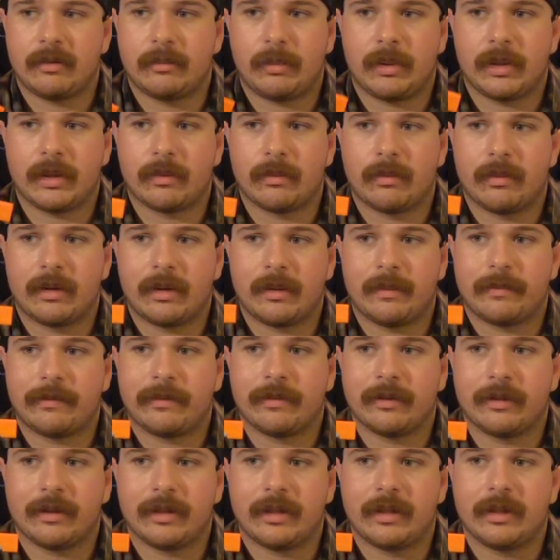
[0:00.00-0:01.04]
can pick one up
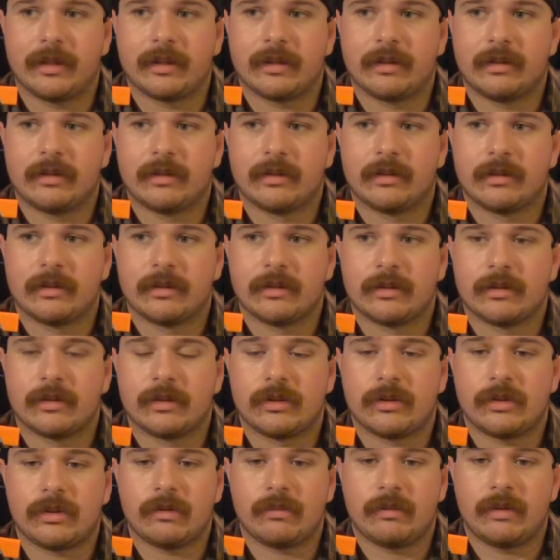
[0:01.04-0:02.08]
for like
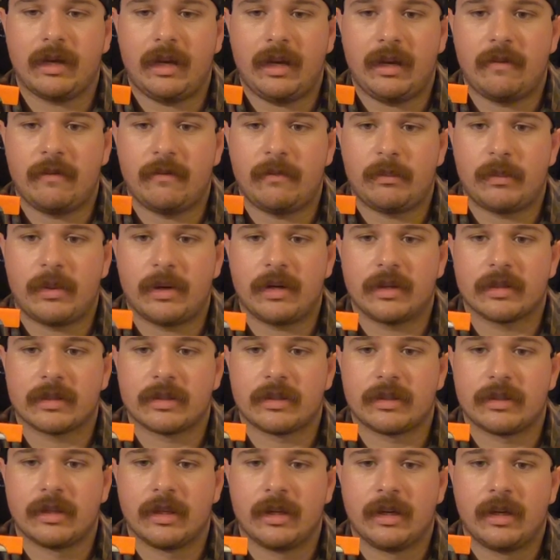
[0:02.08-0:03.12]

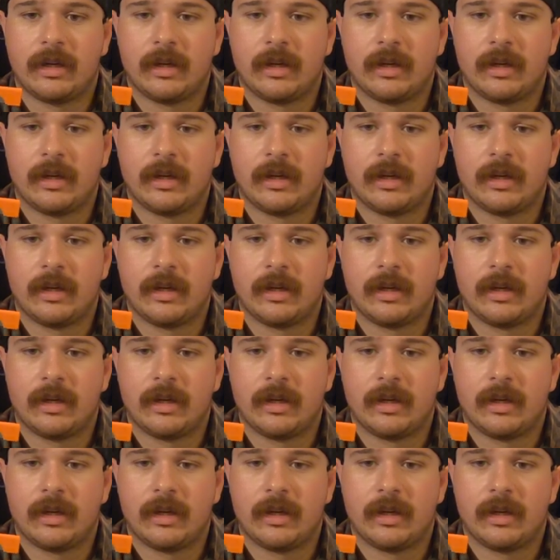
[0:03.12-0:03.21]
$2.50,